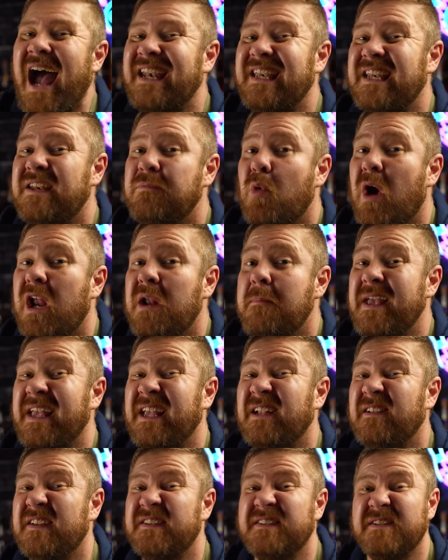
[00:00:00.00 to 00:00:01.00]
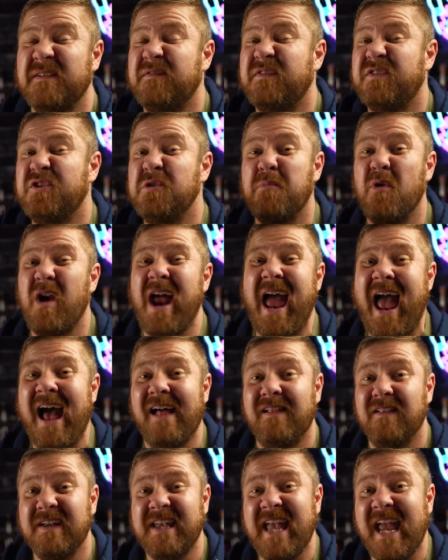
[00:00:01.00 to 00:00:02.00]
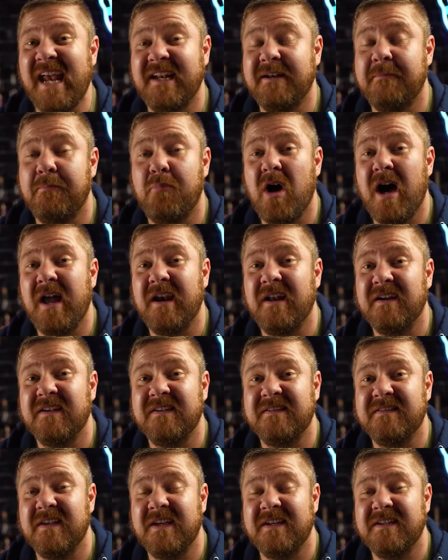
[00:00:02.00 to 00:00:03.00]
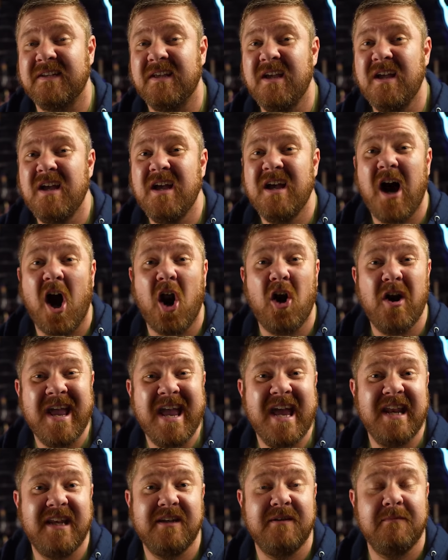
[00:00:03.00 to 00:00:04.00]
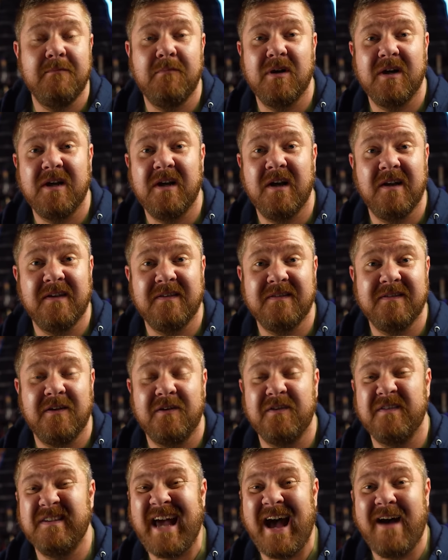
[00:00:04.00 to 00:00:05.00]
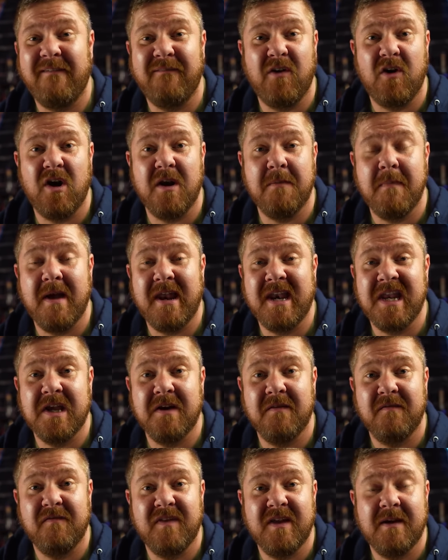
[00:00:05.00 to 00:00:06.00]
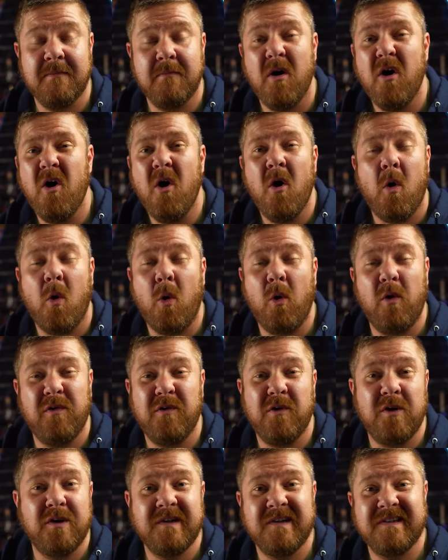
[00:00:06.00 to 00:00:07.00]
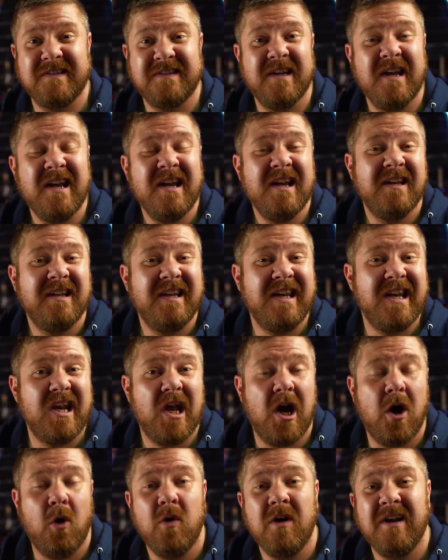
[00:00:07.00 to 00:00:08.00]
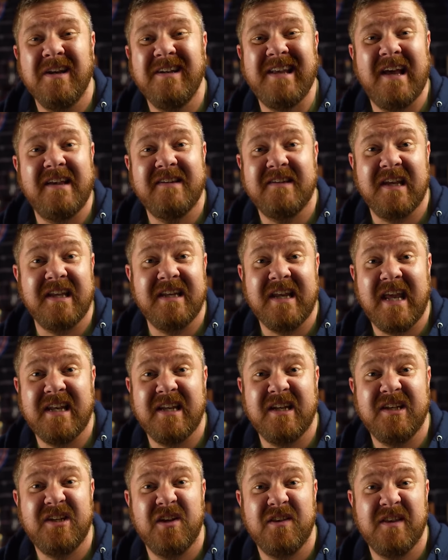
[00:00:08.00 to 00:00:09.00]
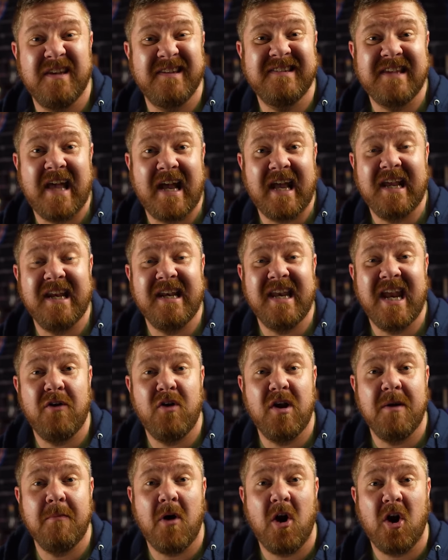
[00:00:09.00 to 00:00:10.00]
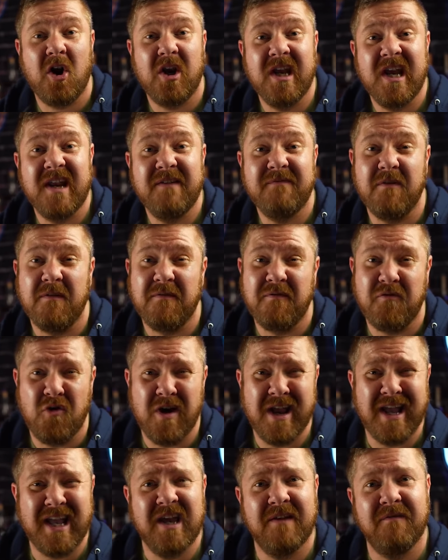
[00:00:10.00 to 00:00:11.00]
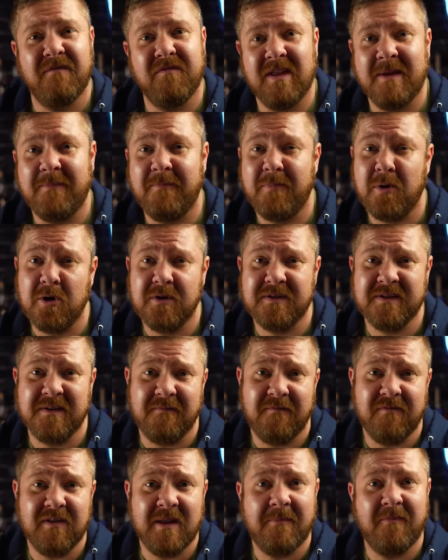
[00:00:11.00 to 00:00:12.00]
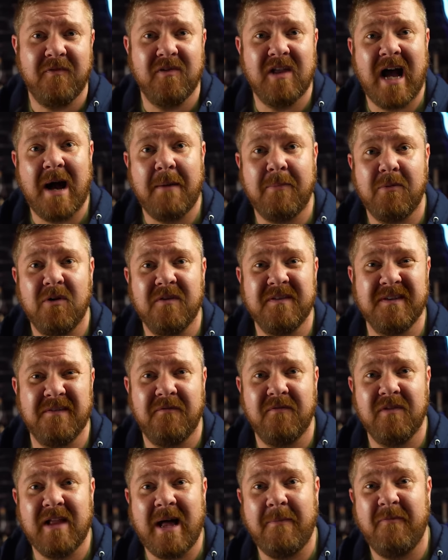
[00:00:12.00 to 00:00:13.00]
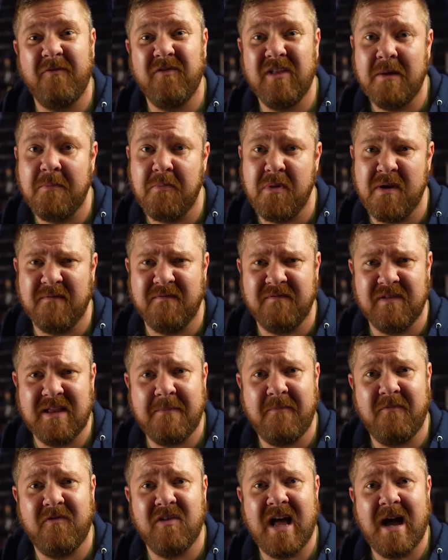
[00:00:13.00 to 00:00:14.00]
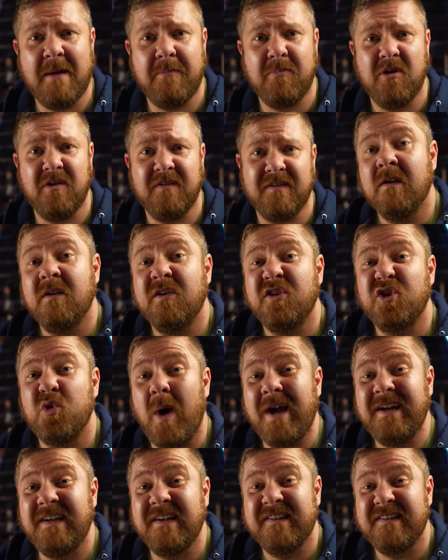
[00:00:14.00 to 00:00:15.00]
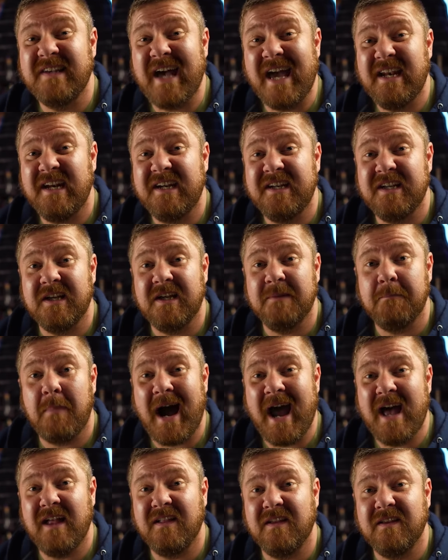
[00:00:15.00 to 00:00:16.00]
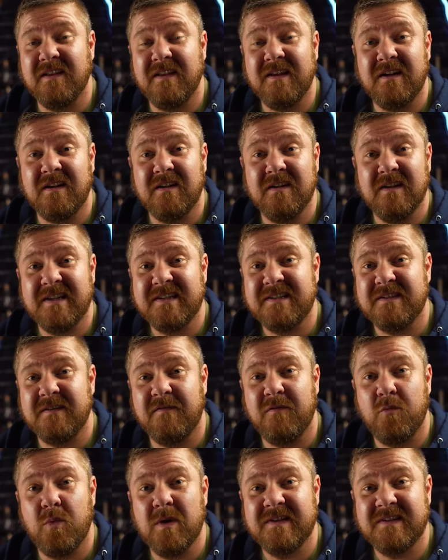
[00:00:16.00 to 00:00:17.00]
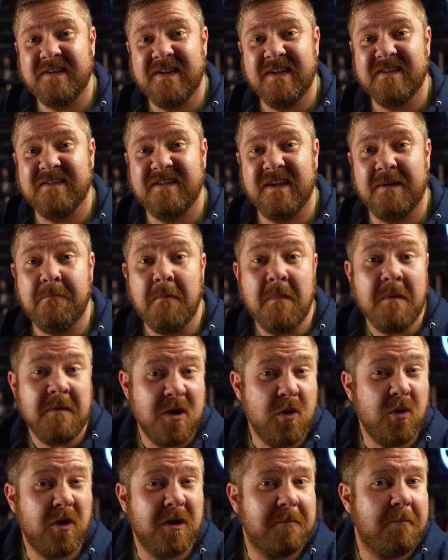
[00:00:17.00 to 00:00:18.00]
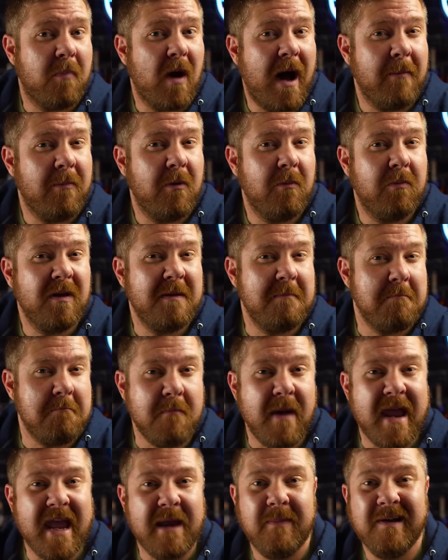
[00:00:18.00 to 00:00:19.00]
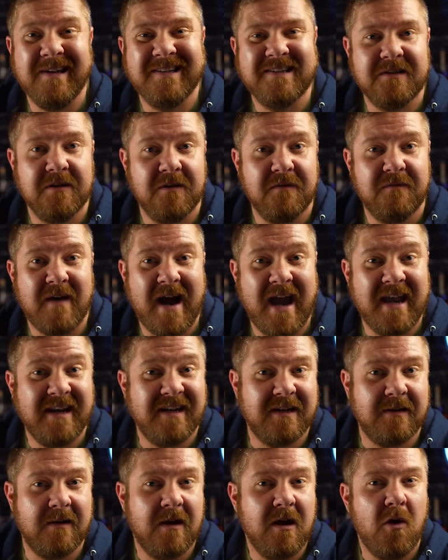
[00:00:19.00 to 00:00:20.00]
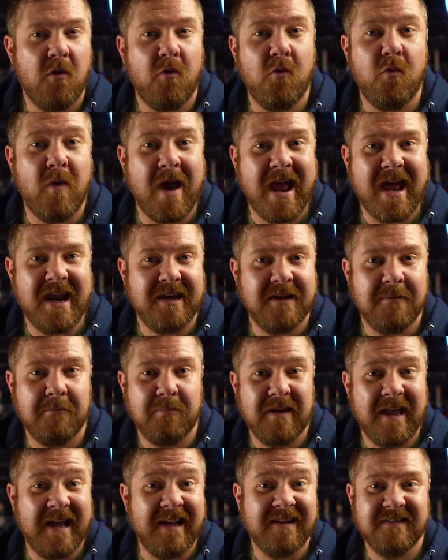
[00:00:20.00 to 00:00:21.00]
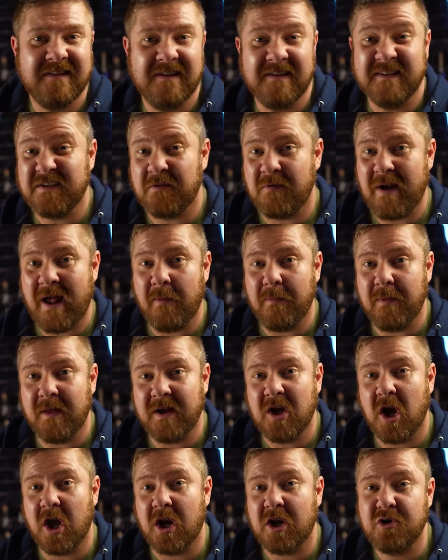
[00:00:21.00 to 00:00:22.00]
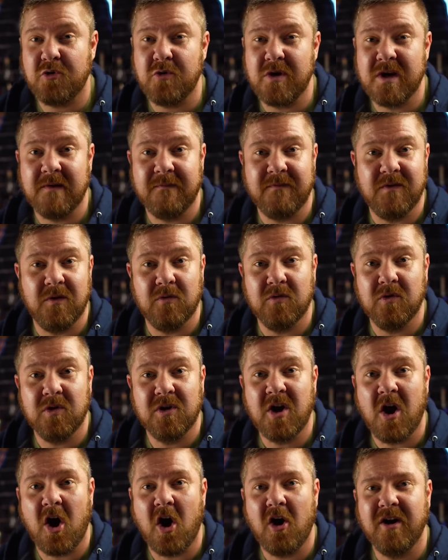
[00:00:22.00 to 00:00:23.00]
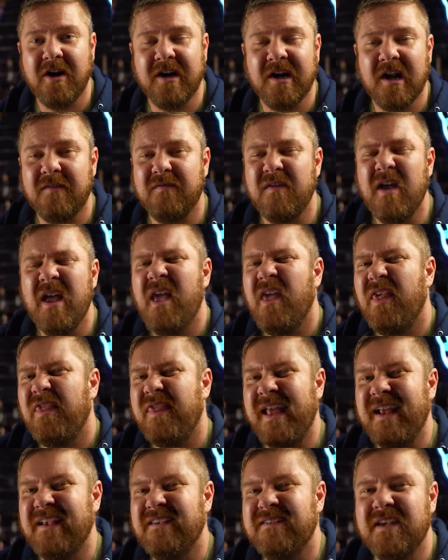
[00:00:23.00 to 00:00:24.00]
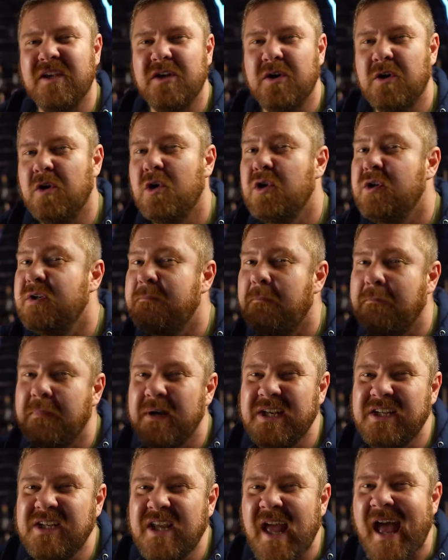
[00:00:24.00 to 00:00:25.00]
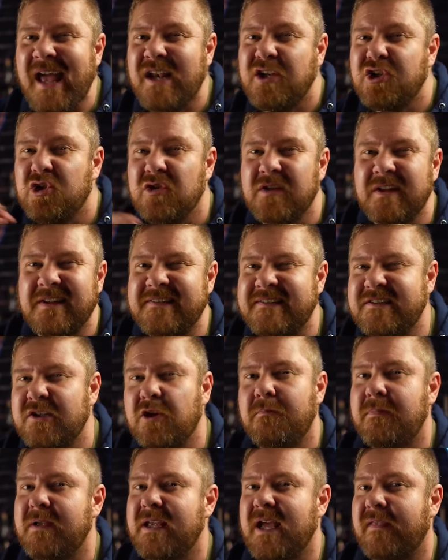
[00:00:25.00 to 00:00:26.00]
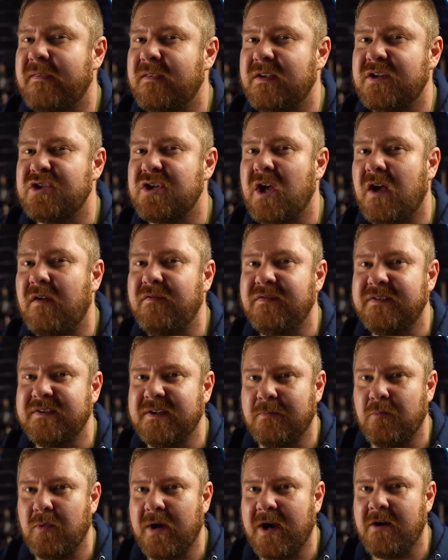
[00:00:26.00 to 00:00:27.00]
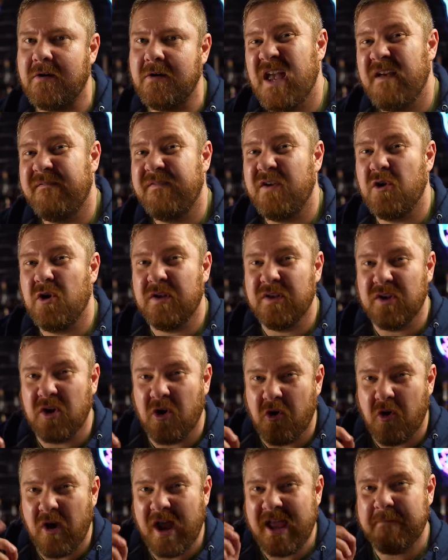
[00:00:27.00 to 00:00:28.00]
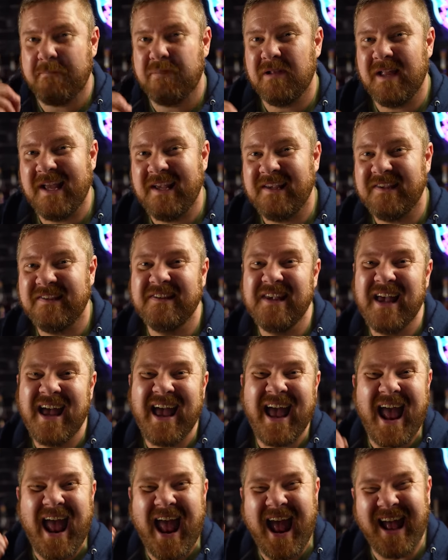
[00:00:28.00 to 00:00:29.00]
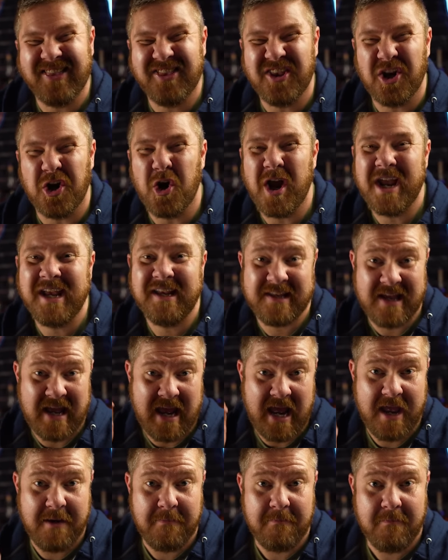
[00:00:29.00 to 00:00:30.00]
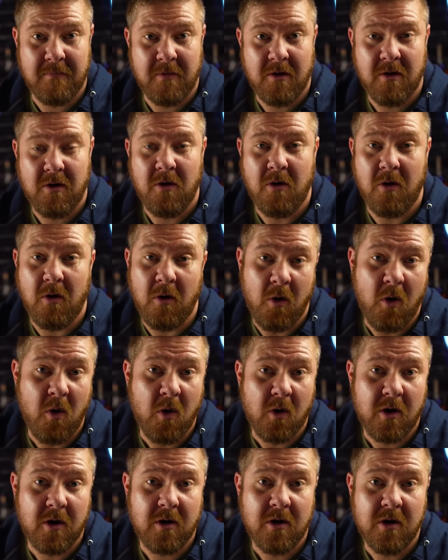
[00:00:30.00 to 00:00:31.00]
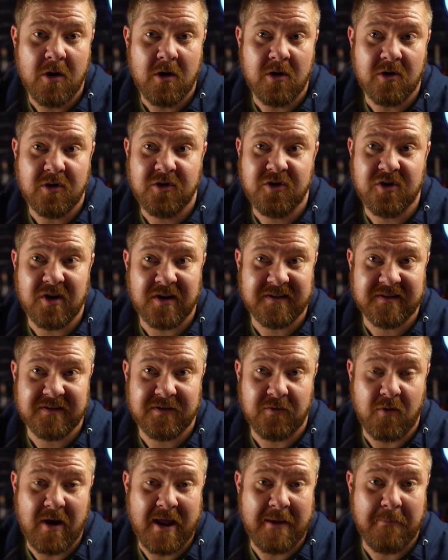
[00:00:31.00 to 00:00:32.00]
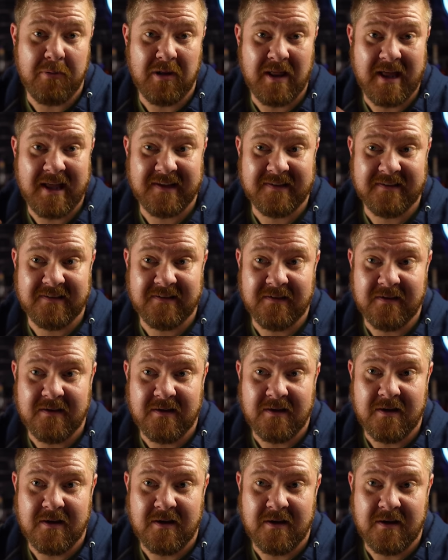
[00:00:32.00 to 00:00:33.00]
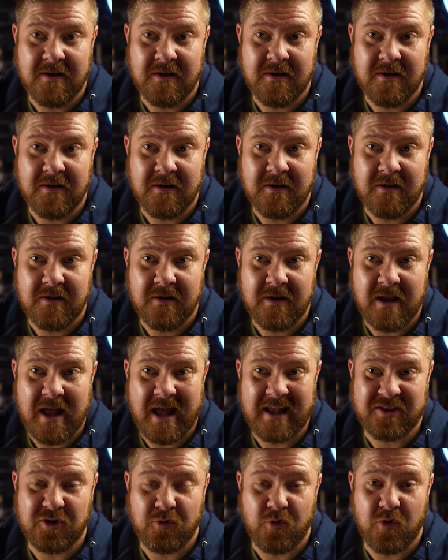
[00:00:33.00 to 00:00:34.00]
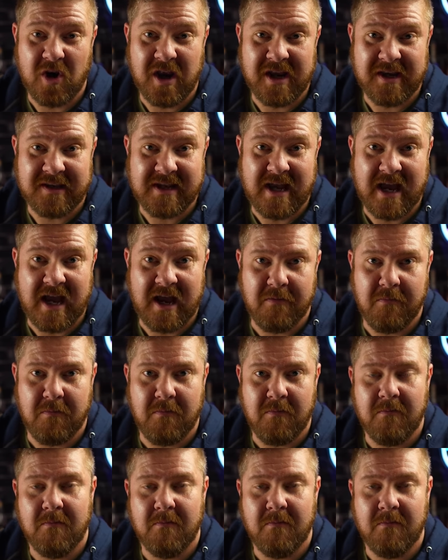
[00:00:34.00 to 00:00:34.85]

I didn't want to make a list of super allocated products that are hidden because there's not very many of them, or they're just, you know, designated to the secondary market for frig and flippers and flip-floppers and flop-flip and flip-floppers. So I decided to compile a little list of whiskeys that you could probably maybe still find in random places around the country if you look hard enough, things that could potentially still be on the shelf somewhere if you're in the right place at the right time, or just the right place at the right time.